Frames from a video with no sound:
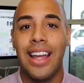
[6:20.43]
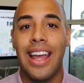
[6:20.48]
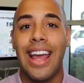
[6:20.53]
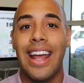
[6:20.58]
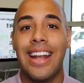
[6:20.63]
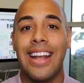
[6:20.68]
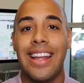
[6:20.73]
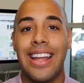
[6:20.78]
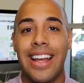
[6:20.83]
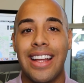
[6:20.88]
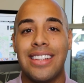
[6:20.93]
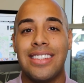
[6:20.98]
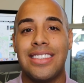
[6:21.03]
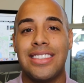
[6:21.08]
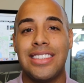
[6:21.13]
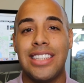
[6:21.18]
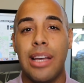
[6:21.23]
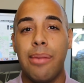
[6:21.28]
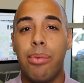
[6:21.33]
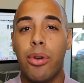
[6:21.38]
And again,
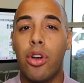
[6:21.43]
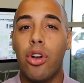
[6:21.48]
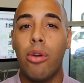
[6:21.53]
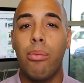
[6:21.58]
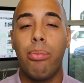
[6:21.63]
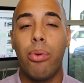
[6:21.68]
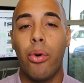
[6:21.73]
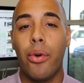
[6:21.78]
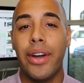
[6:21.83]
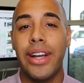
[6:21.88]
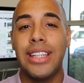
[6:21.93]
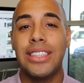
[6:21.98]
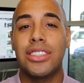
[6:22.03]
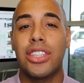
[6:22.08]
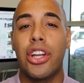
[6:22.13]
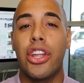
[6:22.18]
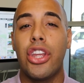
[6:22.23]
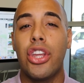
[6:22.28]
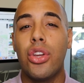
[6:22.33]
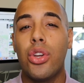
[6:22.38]
typical points
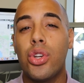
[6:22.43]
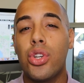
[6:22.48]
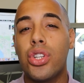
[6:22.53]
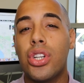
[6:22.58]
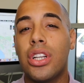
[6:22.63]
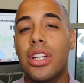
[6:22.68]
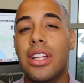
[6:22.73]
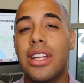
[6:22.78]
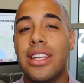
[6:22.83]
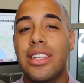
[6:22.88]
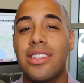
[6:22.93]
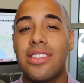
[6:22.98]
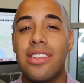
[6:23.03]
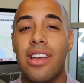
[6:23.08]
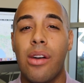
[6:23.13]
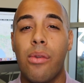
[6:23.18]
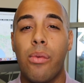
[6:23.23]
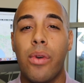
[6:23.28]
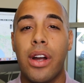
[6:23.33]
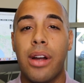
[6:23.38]
are usually
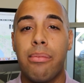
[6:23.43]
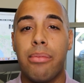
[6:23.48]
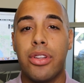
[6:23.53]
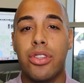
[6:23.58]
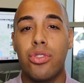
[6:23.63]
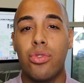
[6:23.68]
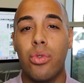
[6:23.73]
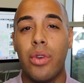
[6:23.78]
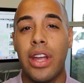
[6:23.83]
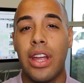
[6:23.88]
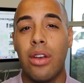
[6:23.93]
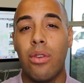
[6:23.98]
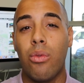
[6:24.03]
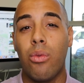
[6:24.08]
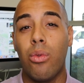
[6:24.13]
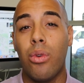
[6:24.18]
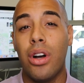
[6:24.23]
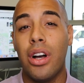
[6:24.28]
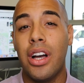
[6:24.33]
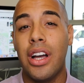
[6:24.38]
somewhere
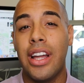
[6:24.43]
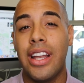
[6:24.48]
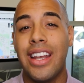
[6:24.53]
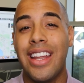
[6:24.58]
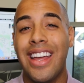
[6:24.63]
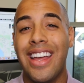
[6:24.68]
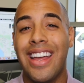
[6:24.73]
between 1